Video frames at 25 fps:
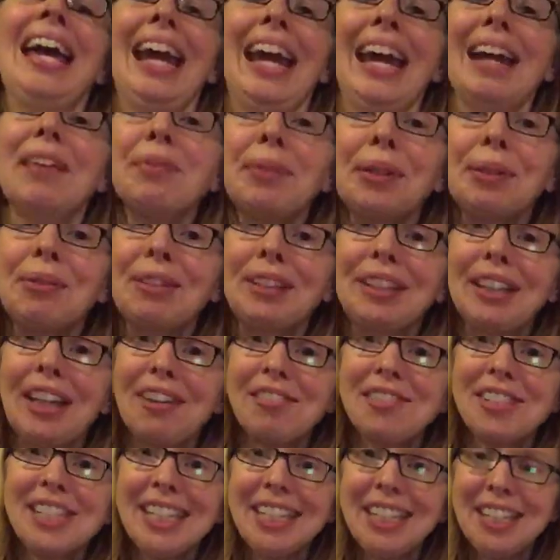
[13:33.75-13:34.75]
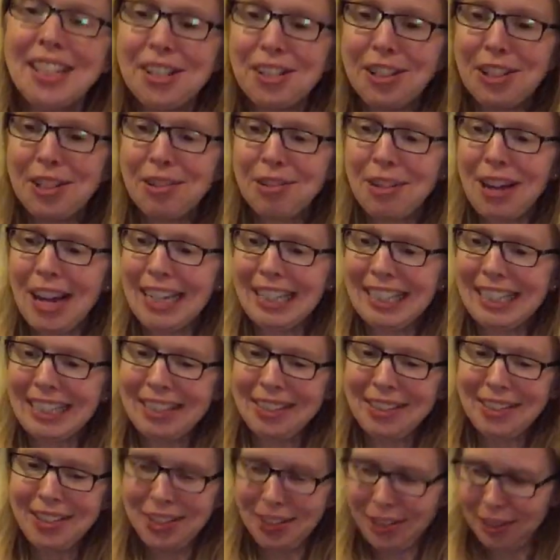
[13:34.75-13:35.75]
And we would love to hear your
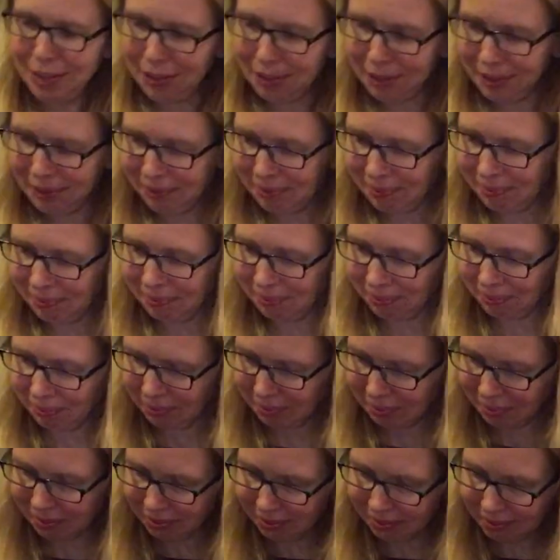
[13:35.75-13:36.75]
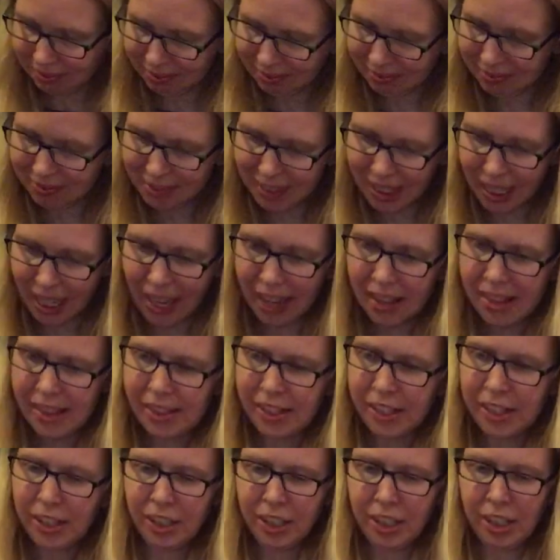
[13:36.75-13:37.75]
ideas too.
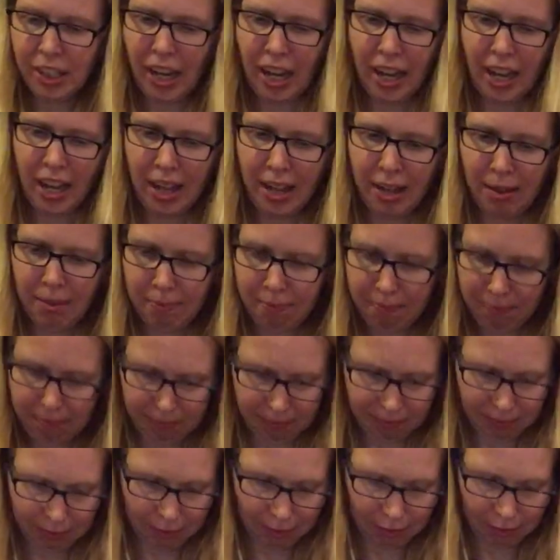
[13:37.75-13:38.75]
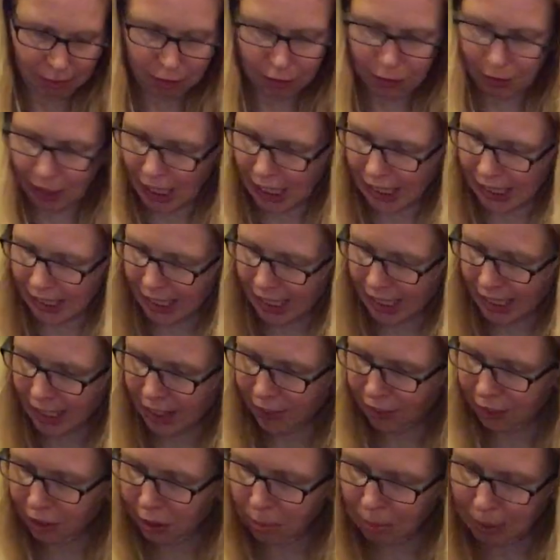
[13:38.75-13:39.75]
Other um,
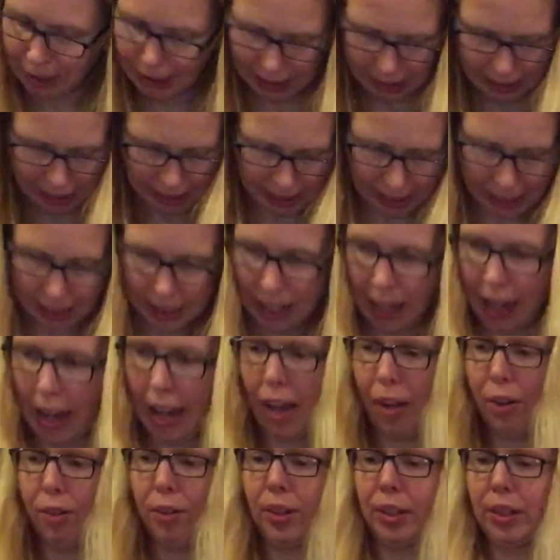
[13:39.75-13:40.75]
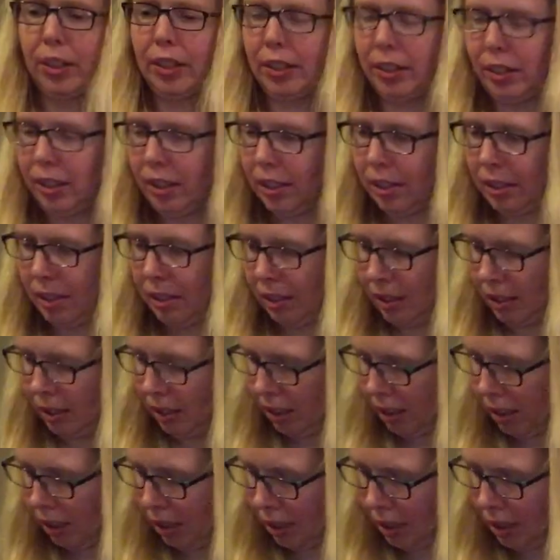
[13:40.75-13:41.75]
phrases for beginning our
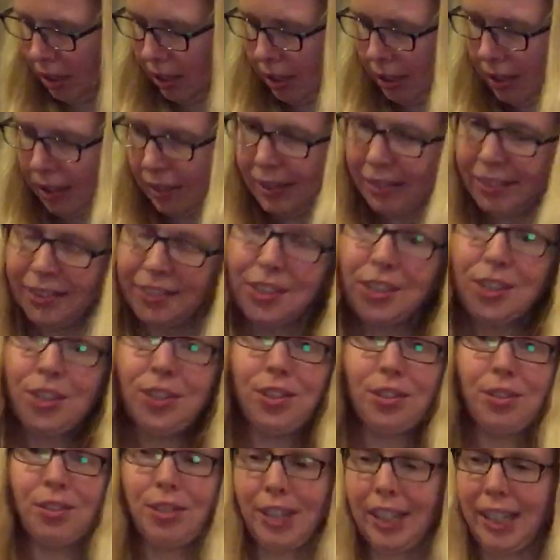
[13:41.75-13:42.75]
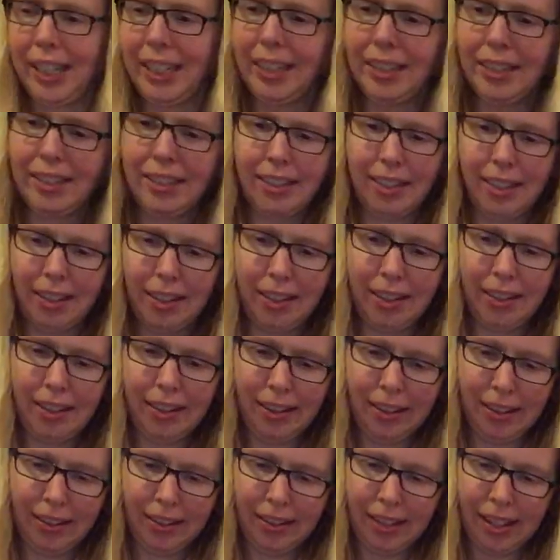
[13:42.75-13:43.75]
stories
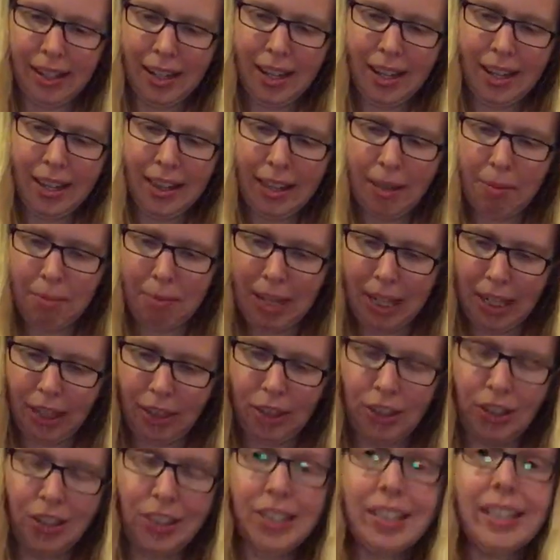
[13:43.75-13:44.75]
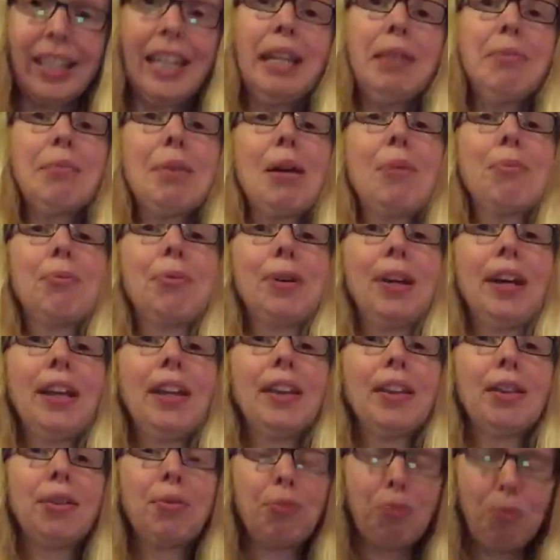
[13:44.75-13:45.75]
that my girls came up
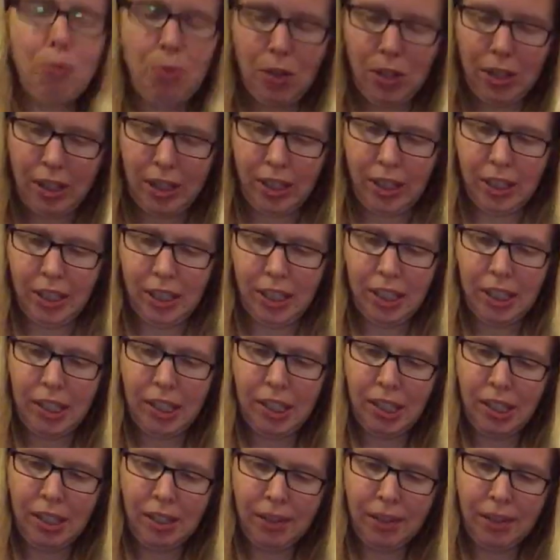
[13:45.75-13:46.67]
with were